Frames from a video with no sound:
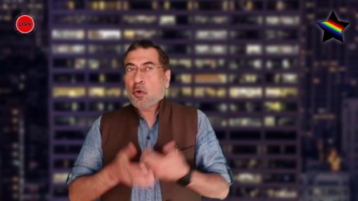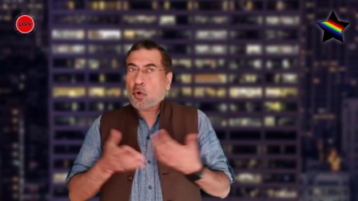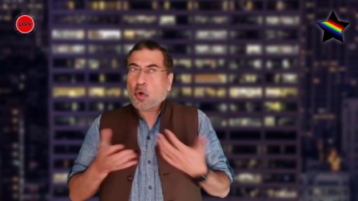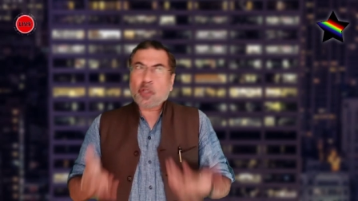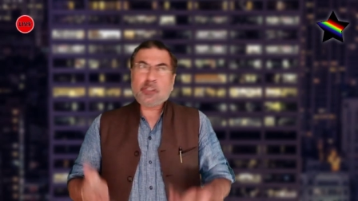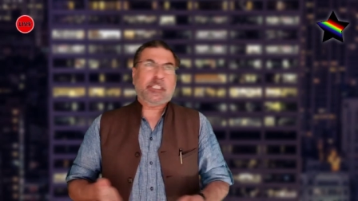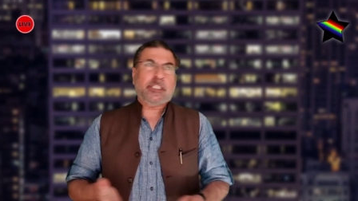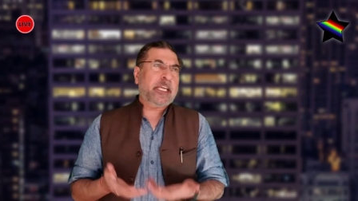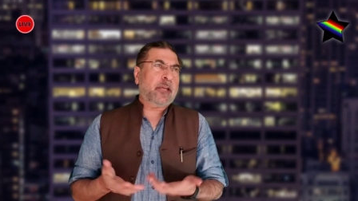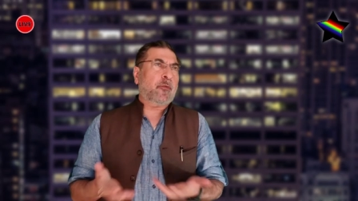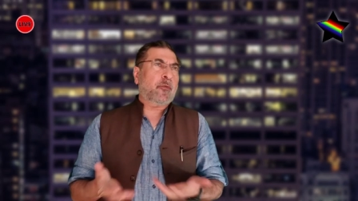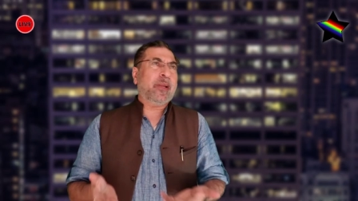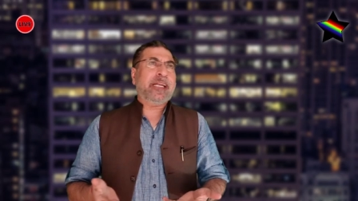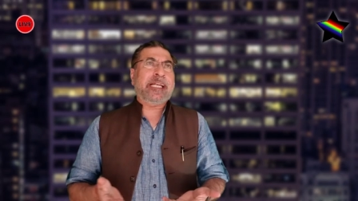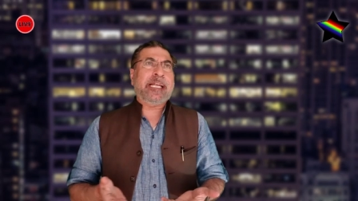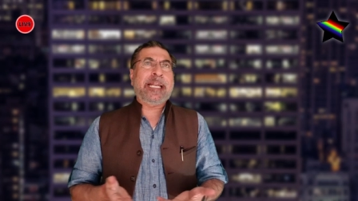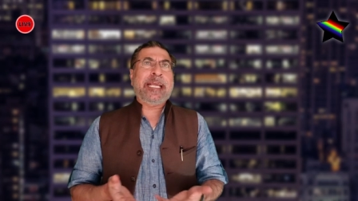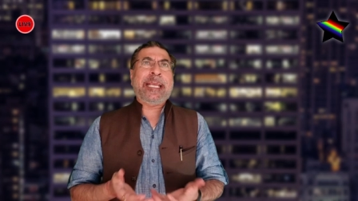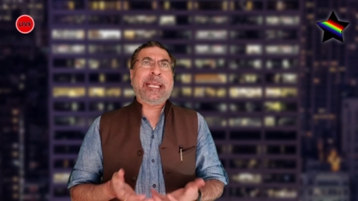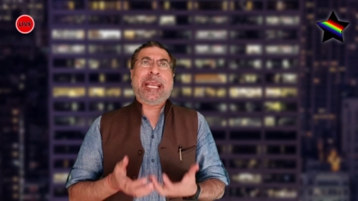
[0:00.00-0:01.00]

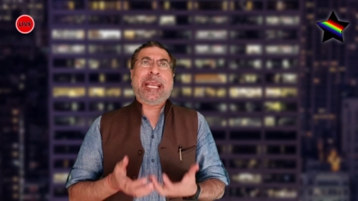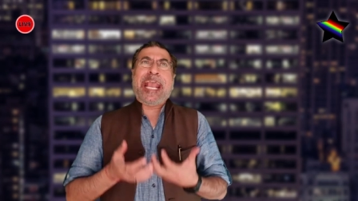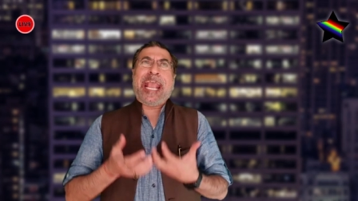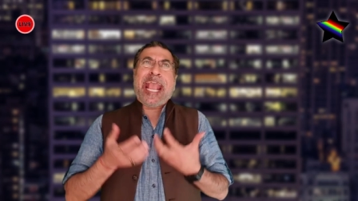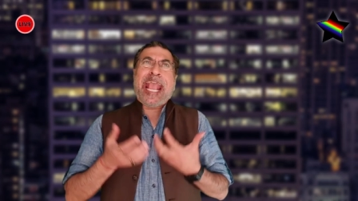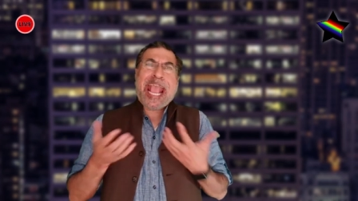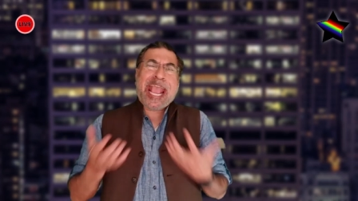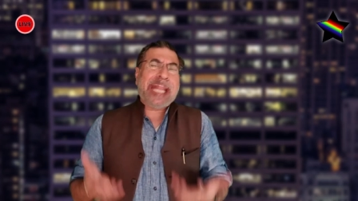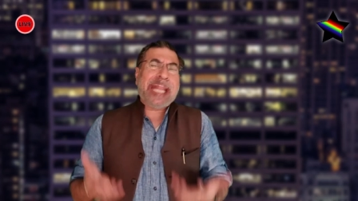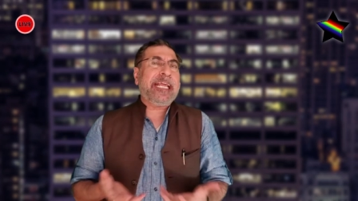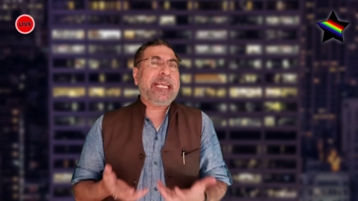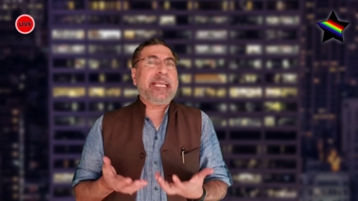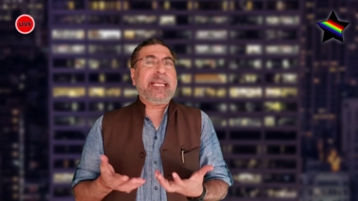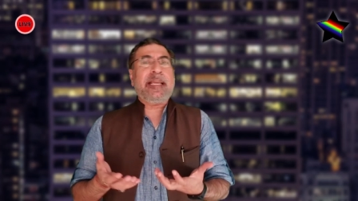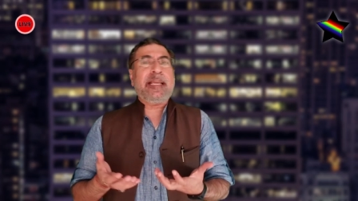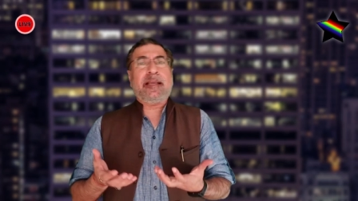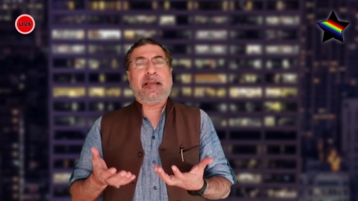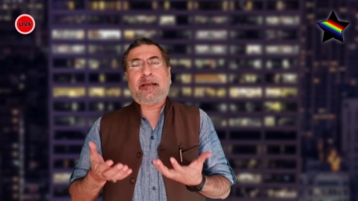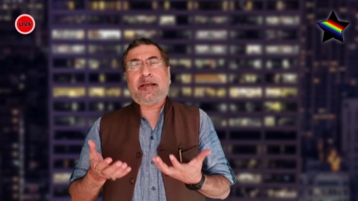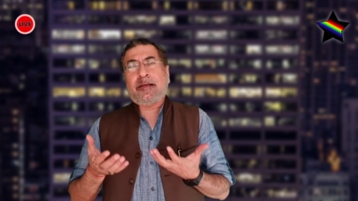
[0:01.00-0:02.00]
Consequently,
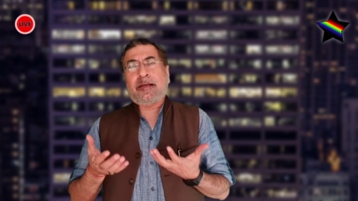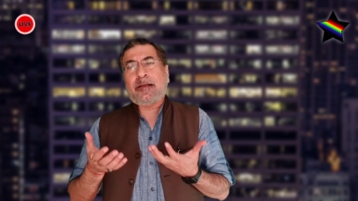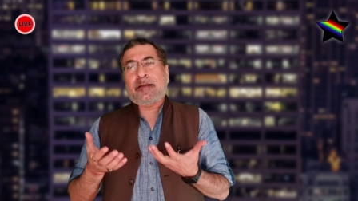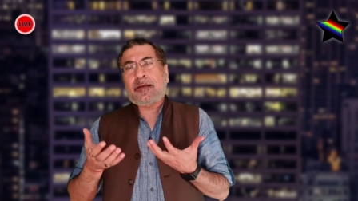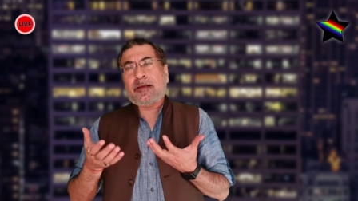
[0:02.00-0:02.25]
any